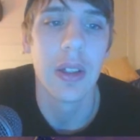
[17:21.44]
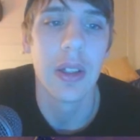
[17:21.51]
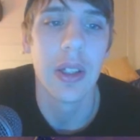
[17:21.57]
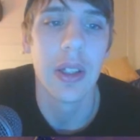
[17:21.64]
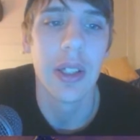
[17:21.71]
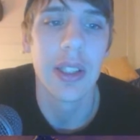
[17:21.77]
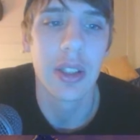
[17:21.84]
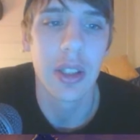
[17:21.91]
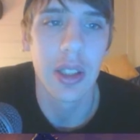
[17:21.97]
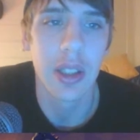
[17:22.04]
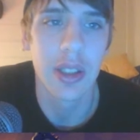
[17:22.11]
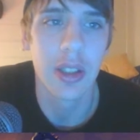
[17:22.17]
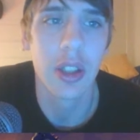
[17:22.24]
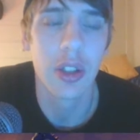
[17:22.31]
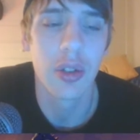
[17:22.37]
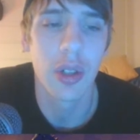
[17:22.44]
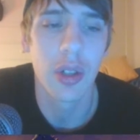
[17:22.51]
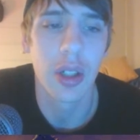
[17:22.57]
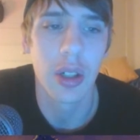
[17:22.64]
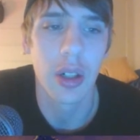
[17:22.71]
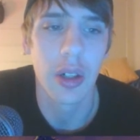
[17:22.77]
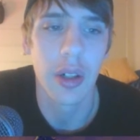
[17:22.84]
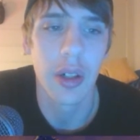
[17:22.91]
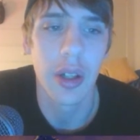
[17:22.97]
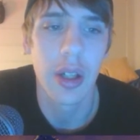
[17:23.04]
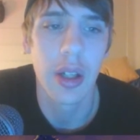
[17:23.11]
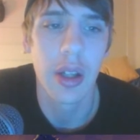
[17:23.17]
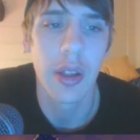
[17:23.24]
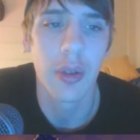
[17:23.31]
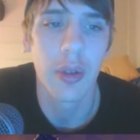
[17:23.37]
It's a good draw card.
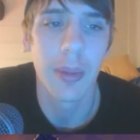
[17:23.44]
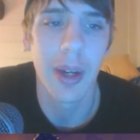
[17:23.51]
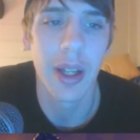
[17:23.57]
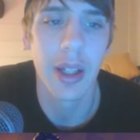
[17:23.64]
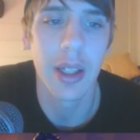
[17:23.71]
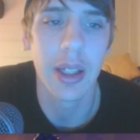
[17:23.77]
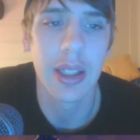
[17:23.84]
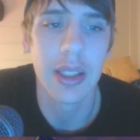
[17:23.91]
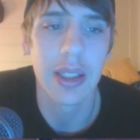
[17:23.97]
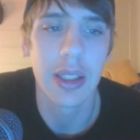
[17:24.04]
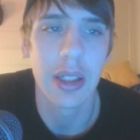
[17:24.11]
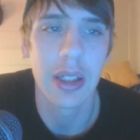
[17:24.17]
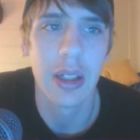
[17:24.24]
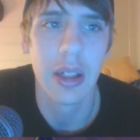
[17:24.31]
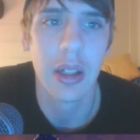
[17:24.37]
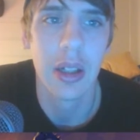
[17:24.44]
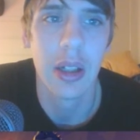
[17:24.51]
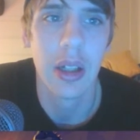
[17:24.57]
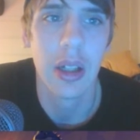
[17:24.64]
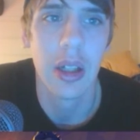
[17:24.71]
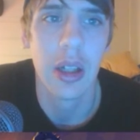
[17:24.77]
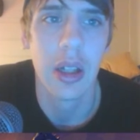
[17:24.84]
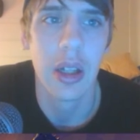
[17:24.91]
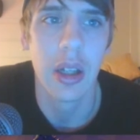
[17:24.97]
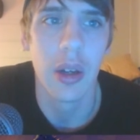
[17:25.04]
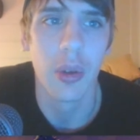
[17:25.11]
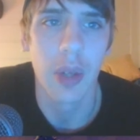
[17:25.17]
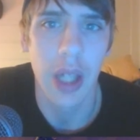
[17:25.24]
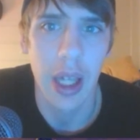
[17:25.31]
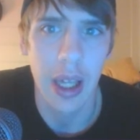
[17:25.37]
3 mana is
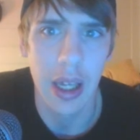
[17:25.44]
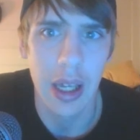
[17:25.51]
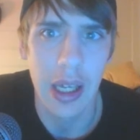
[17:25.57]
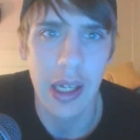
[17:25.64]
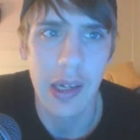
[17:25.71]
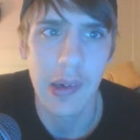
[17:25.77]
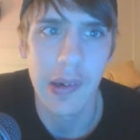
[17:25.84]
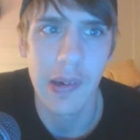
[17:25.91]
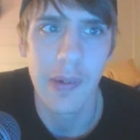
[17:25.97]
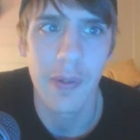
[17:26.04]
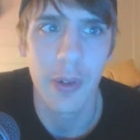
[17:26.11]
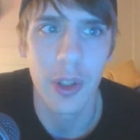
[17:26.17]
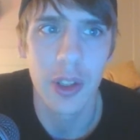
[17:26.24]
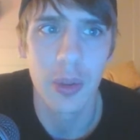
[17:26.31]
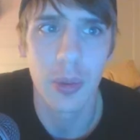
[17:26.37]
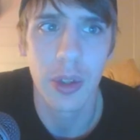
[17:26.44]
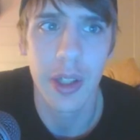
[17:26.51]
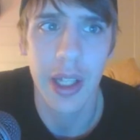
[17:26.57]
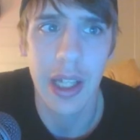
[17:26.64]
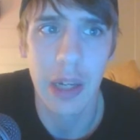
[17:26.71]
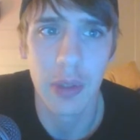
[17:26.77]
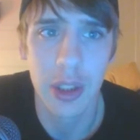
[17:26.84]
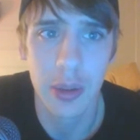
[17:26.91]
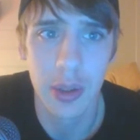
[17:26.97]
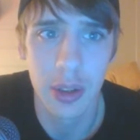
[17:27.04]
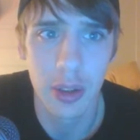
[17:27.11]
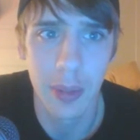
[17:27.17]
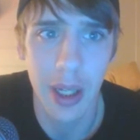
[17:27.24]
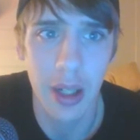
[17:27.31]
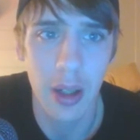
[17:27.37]
okay for its worth. I kind of wish it was 2
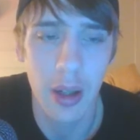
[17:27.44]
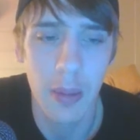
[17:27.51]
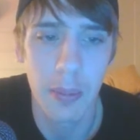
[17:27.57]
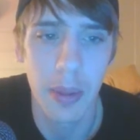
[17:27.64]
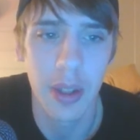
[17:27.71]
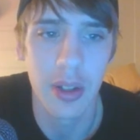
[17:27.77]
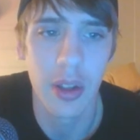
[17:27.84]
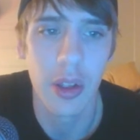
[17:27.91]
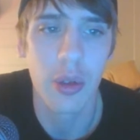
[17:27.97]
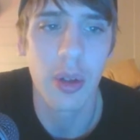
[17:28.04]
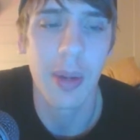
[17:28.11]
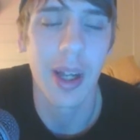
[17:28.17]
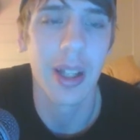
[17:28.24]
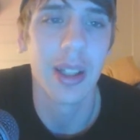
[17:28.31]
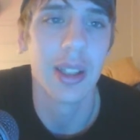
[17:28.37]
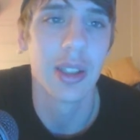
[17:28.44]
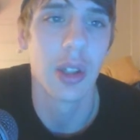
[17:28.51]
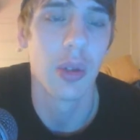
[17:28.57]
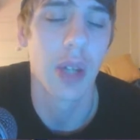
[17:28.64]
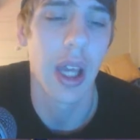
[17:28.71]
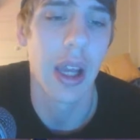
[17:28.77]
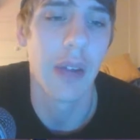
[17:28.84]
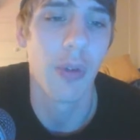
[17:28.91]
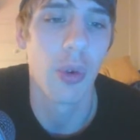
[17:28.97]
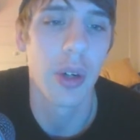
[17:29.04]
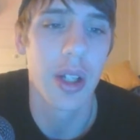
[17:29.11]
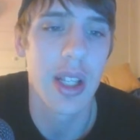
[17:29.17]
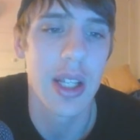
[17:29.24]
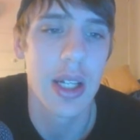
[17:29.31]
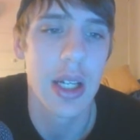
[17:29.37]
mana, but 3 mana is okay for
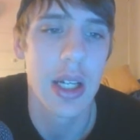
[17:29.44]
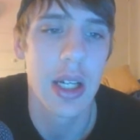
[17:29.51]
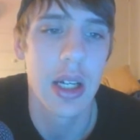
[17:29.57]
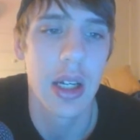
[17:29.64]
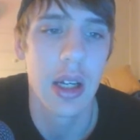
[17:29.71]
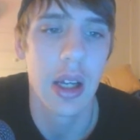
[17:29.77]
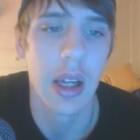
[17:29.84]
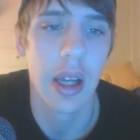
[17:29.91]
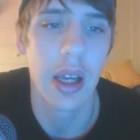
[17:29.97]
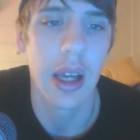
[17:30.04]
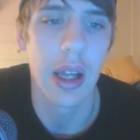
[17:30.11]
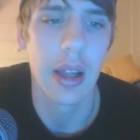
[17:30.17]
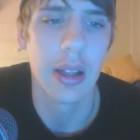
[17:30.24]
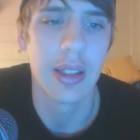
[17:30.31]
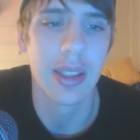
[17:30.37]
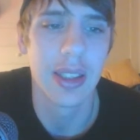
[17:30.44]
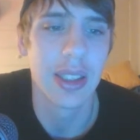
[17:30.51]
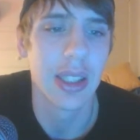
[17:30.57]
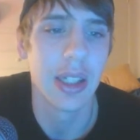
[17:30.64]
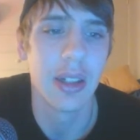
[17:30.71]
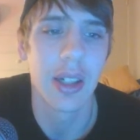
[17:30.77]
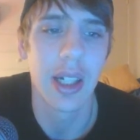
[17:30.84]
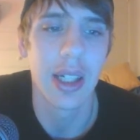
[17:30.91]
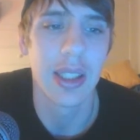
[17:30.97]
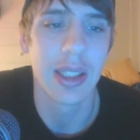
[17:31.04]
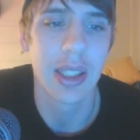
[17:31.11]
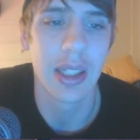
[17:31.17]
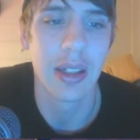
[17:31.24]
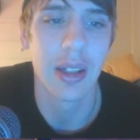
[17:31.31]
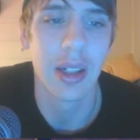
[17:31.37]
it. And let's just say you guys
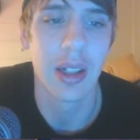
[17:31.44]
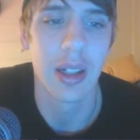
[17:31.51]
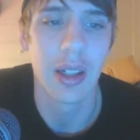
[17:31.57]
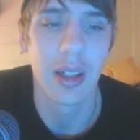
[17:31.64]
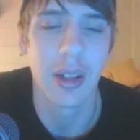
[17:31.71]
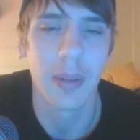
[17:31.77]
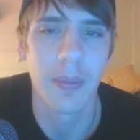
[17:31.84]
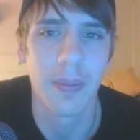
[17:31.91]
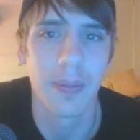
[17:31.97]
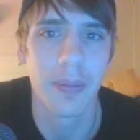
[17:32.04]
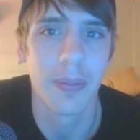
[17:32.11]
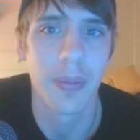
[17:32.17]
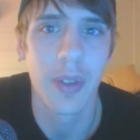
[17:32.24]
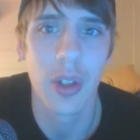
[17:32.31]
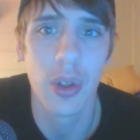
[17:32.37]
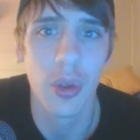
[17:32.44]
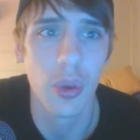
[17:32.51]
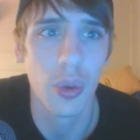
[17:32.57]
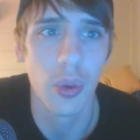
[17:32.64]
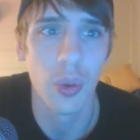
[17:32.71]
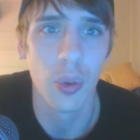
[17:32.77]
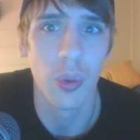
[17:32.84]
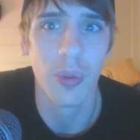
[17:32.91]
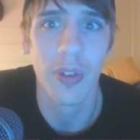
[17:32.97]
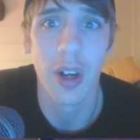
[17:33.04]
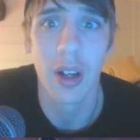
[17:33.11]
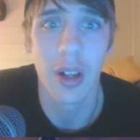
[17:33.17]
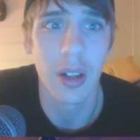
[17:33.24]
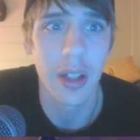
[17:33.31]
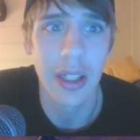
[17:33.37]
get like 2 Von
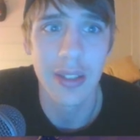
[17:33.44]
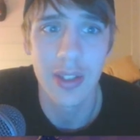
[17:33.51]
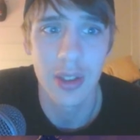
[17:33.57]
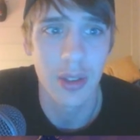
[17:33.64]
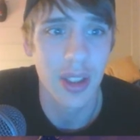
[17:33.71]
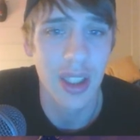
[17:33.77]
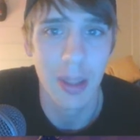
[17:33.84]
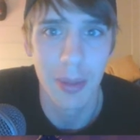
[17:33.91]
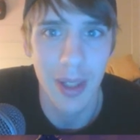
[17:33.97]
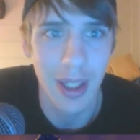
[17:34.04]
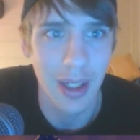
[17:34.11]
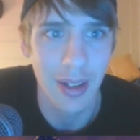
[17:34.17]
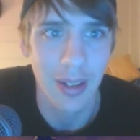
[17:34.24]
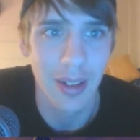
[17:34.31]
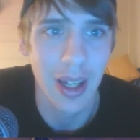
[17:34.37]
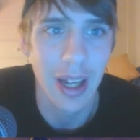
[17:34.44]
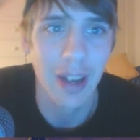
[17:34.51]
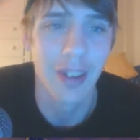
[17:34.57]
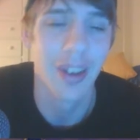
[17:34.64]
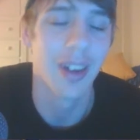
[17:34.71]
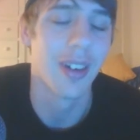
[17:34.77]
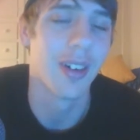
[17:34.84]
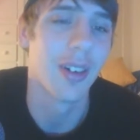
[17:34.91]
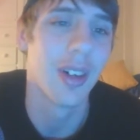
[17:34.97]
Cleefs or something. I don't know.